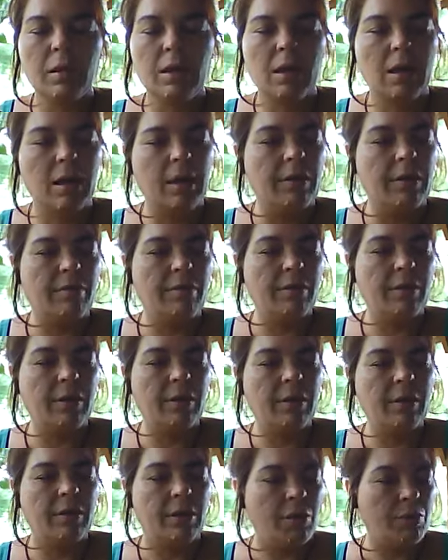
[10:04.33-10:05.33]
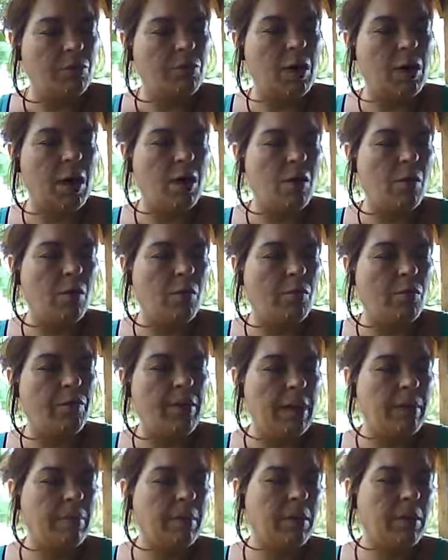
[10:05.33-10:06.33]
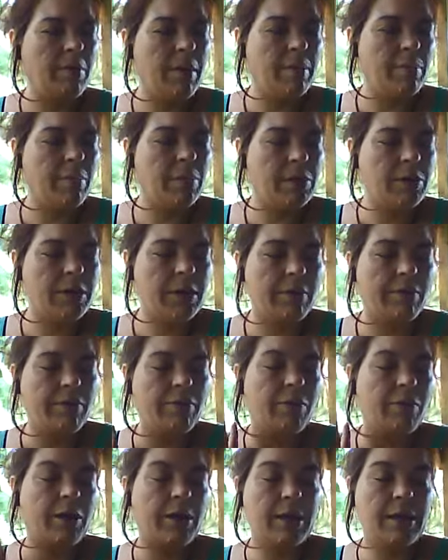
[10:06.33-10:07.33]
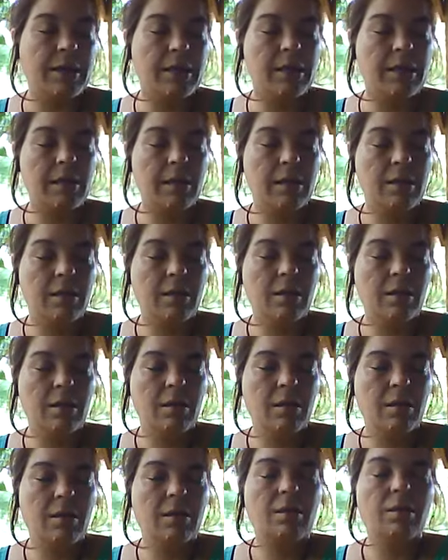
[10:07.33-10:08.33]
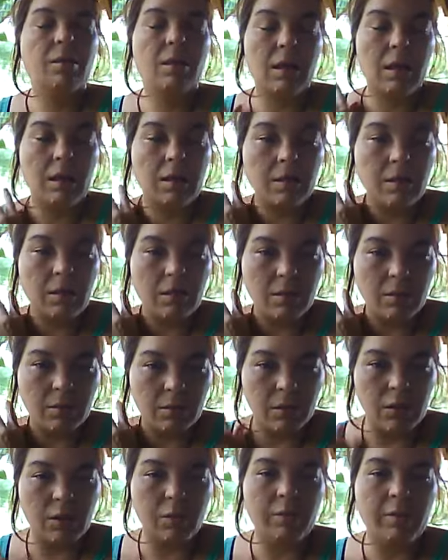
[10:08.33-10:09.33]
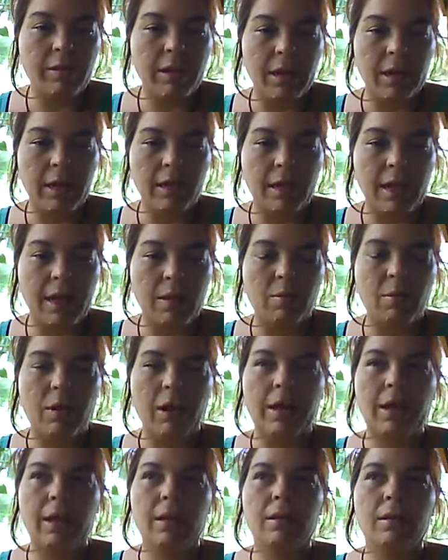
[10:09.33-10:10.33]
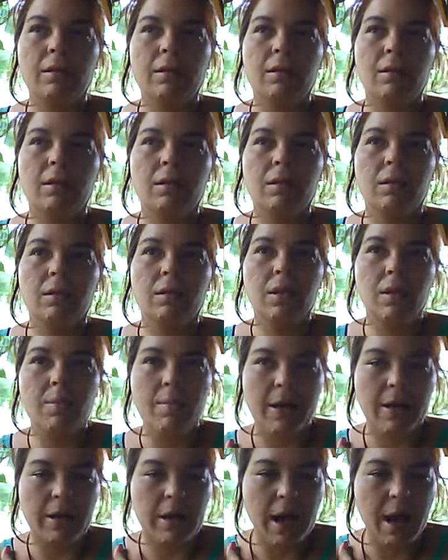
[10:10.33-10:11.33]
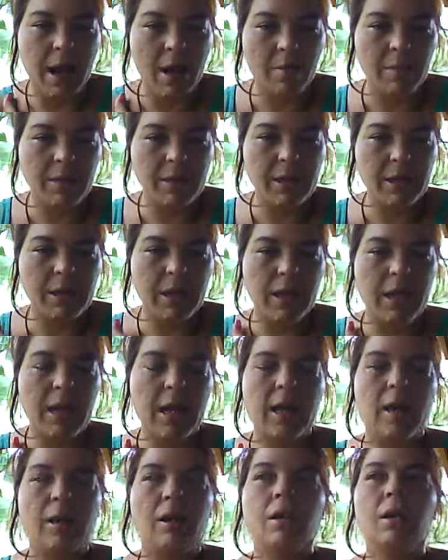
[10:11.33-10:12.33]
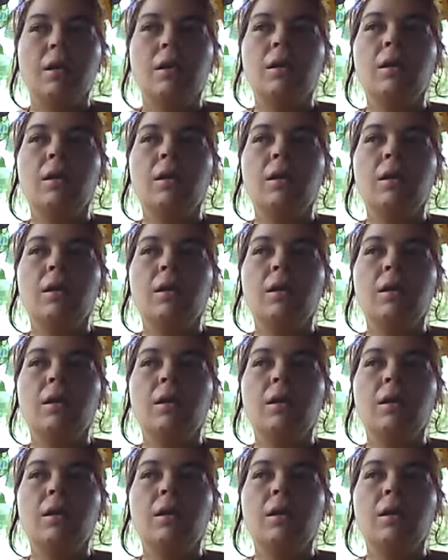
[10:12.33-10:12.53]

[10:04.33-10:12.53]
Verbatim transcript: of, you know, family members and friends do think that way, no matter how much they care